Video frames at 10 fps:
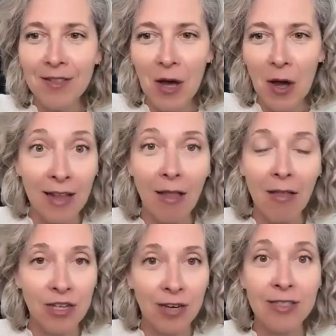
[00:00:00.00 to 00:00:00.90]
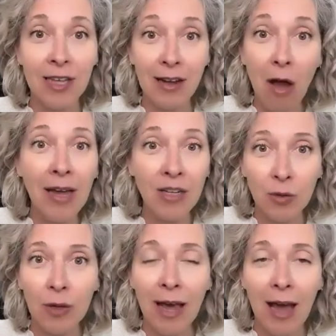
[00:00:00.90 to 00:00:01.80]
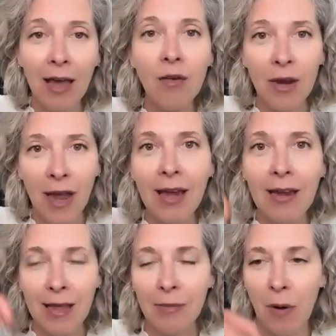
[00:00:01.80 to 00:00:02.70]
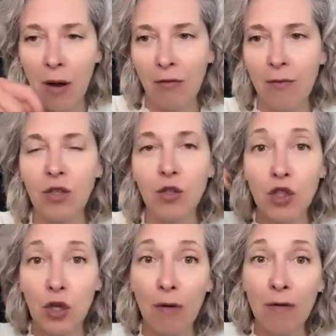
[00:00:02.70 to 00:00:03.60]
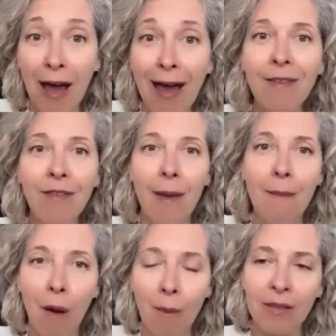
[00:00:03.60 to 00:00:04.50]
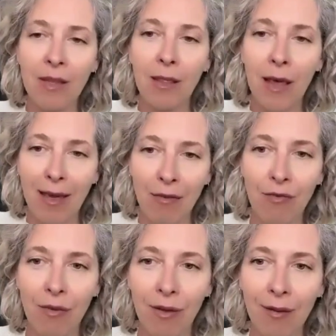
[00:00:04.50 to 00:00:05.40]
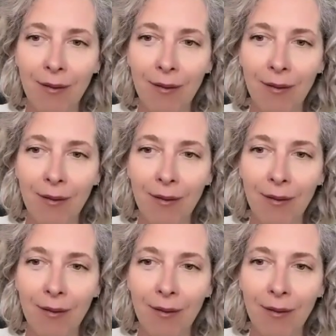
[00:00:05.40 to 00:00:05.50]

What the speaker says: So acknowledge it and say, no, actually, I created that part of me to survive a moment in life.